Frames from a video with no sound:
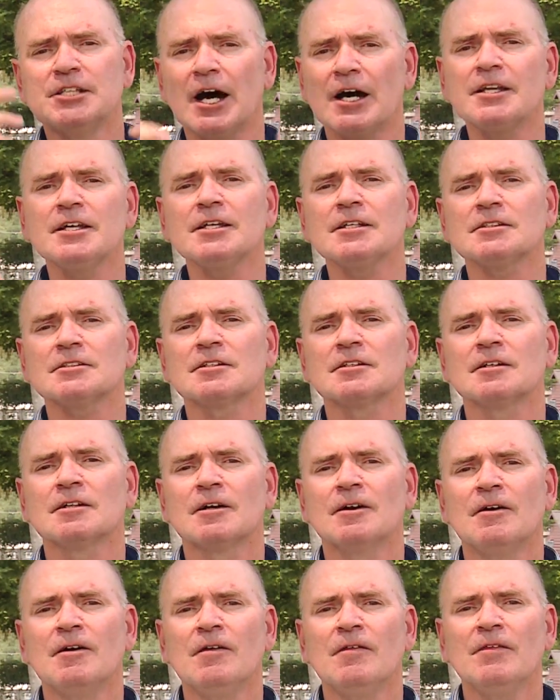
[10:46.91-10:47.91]
done it
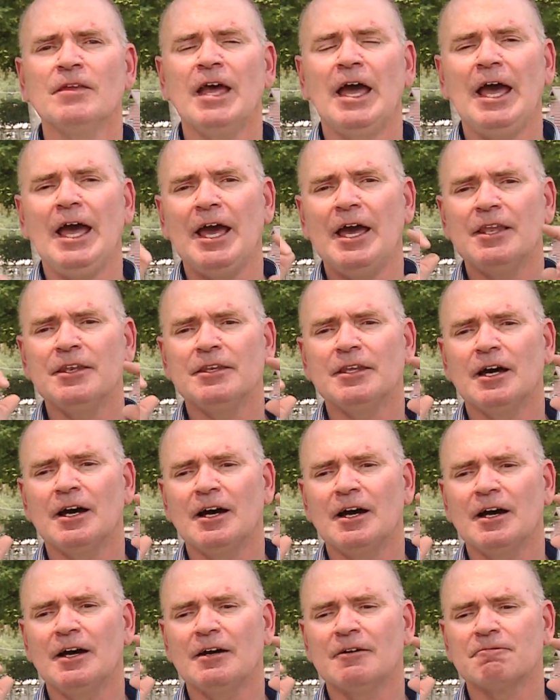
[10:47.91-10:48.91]
and,
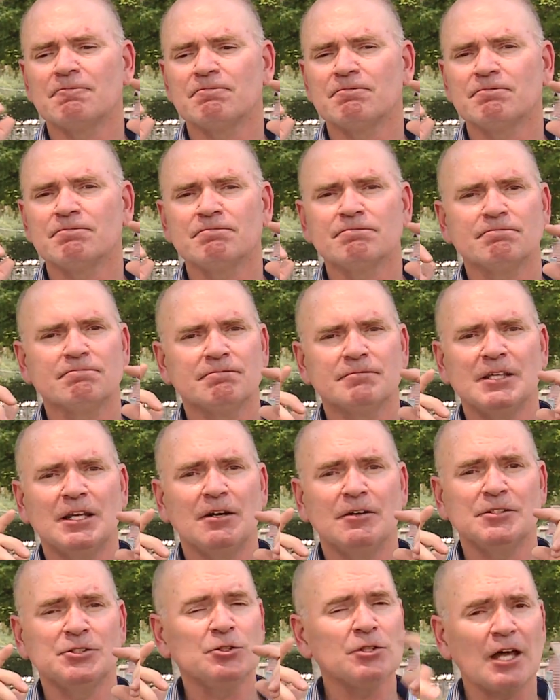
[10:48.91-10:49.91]
you
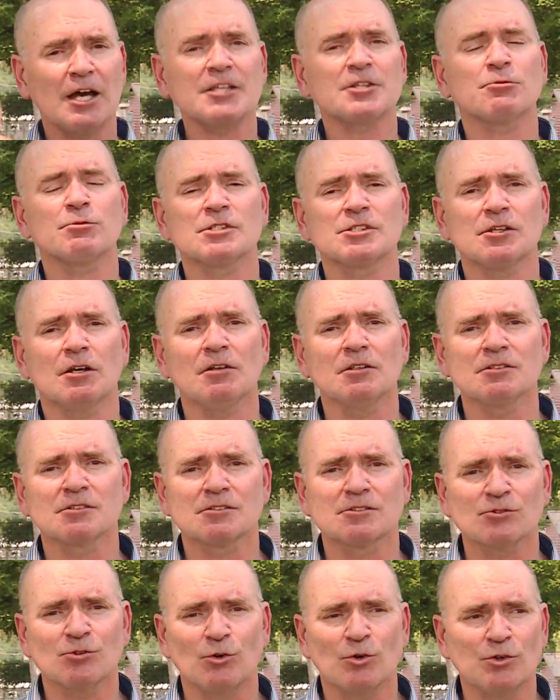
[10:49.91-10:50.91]
know, and you like the
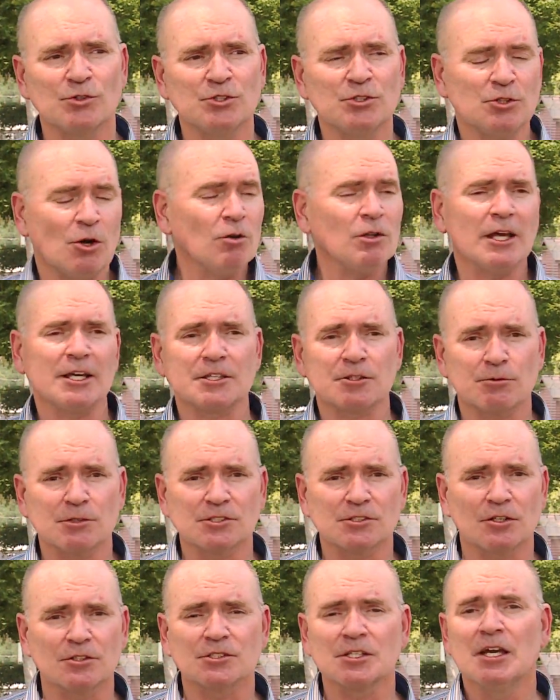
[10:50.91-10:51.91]
results or you don't like the
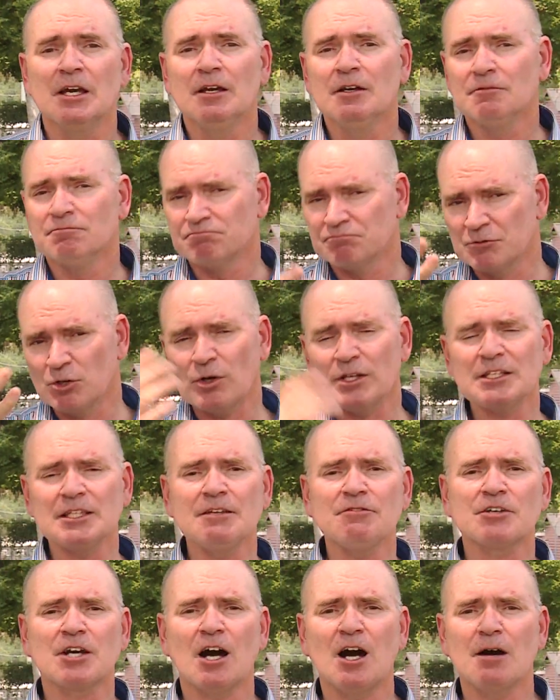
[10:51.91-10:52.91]
results, go ahead and
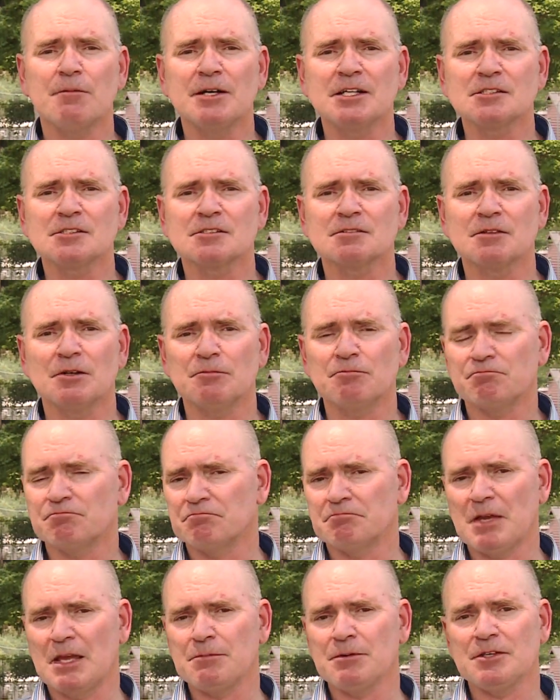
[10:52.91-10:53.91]
leave comments.
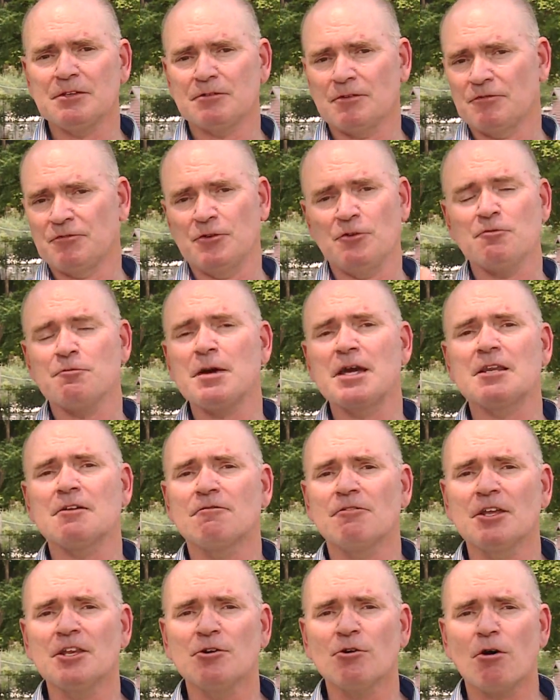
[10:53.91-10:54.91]
Maybe if you've made a
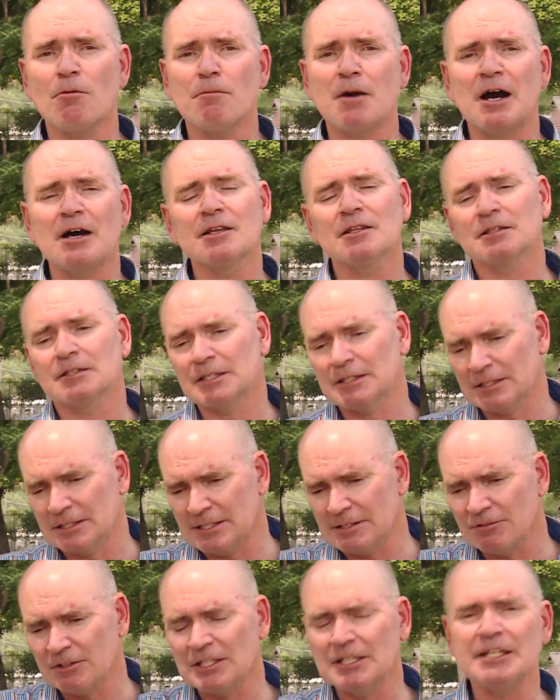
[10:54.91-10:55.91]
video about it,
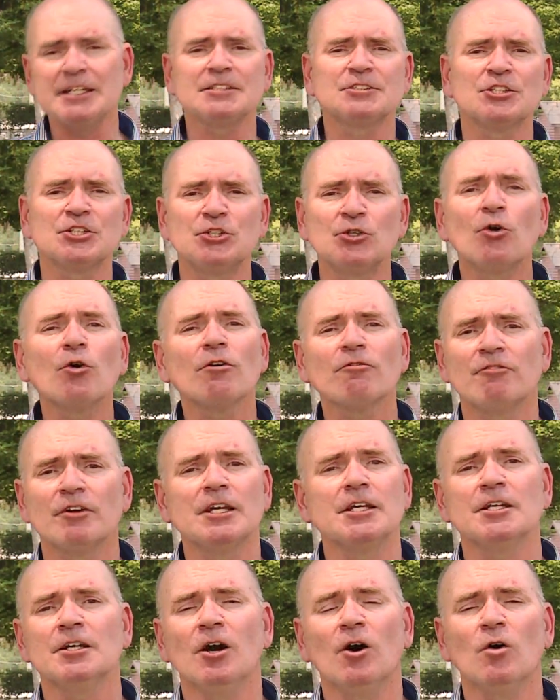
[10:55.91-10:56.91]
leave a link to your
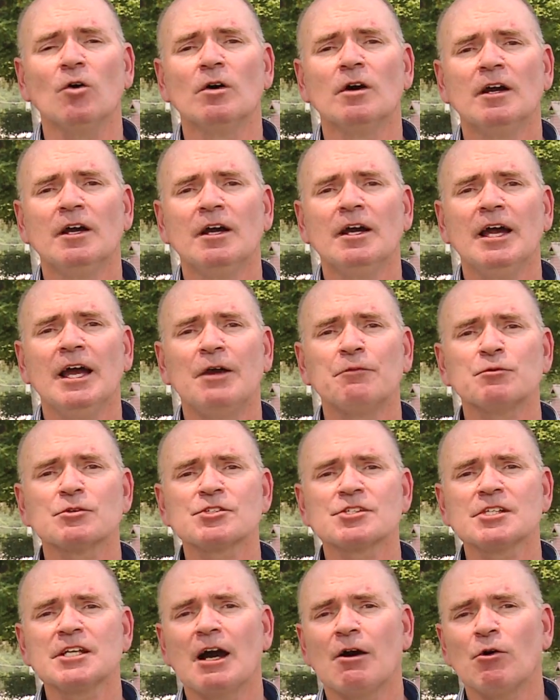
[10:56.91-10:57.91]
video and we'll
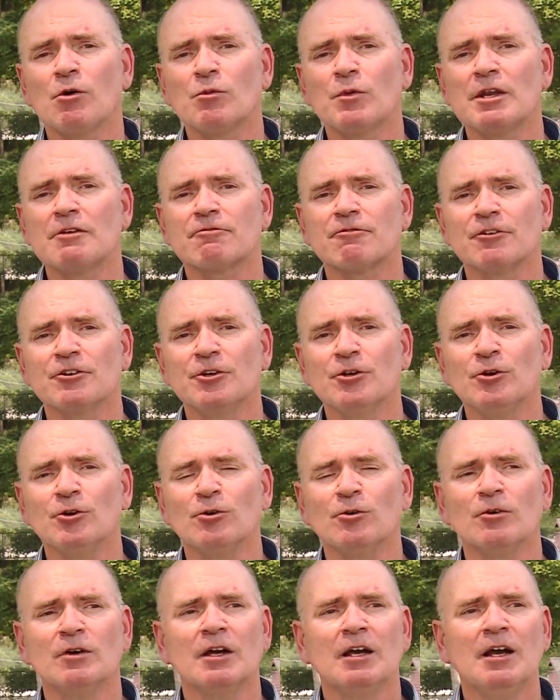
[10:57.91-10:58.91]
see how it went for
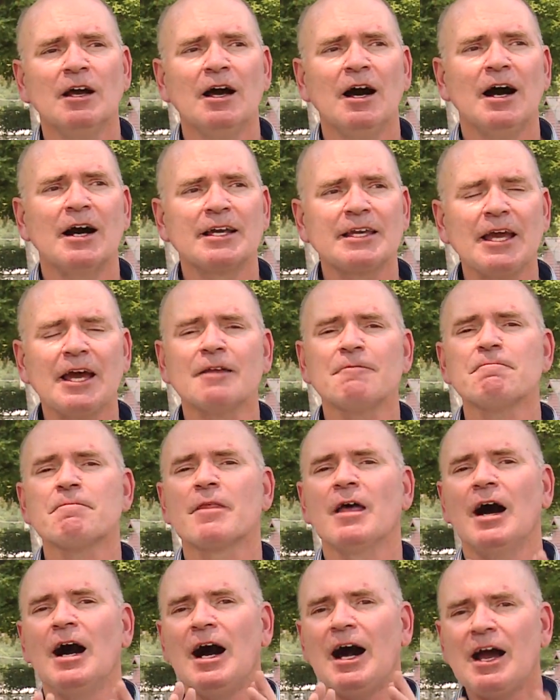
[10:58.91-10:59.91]
you. Again,
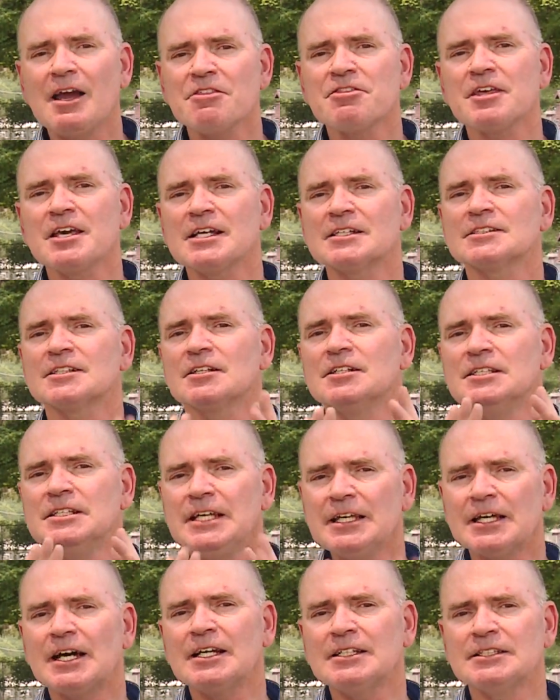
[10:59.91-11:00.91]
I think it's a
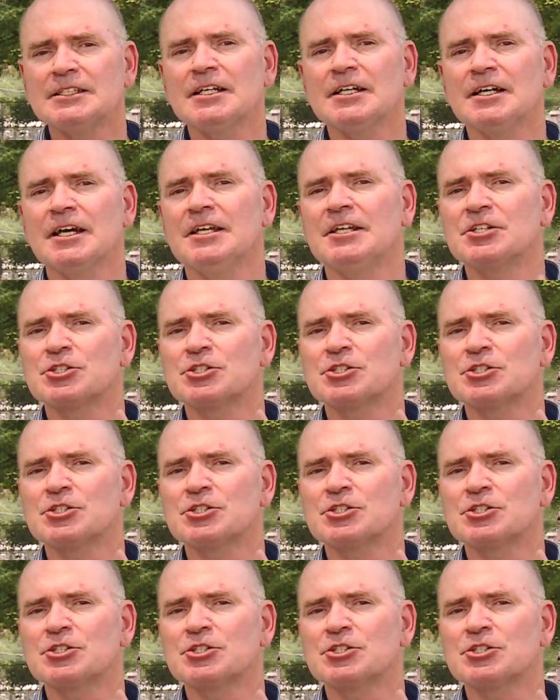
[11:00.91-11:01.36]
neat idea, an